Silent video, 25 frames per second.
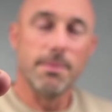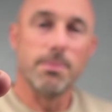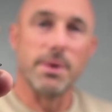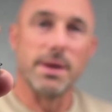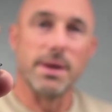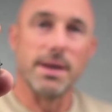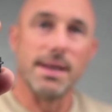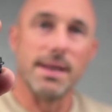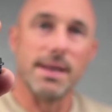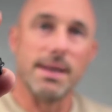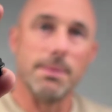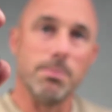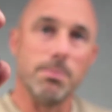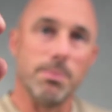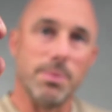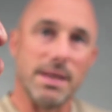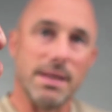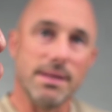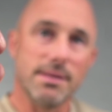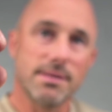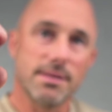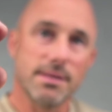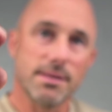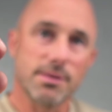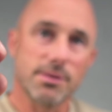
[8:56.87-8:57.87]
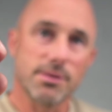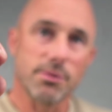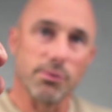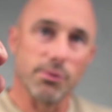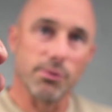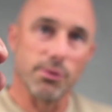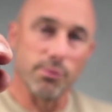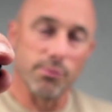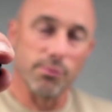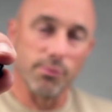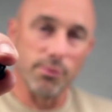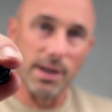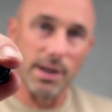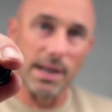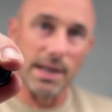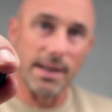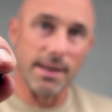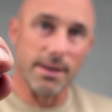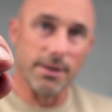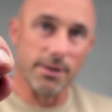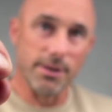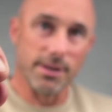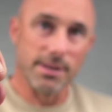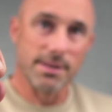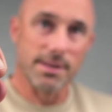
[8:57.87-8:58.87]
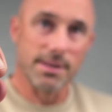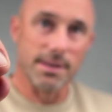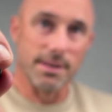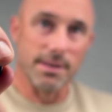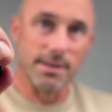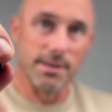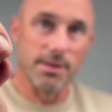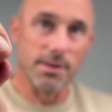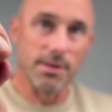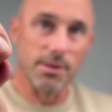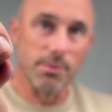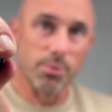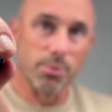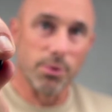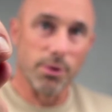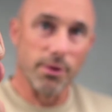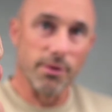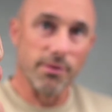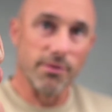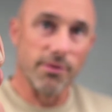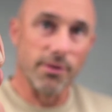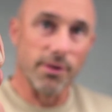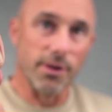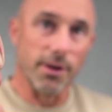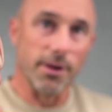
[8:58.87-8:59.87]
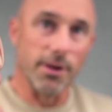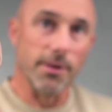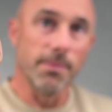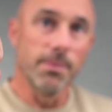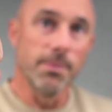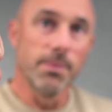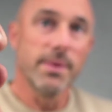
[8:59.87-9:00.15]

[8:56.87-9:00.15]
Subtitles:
but it beds the screw really nicely into the profile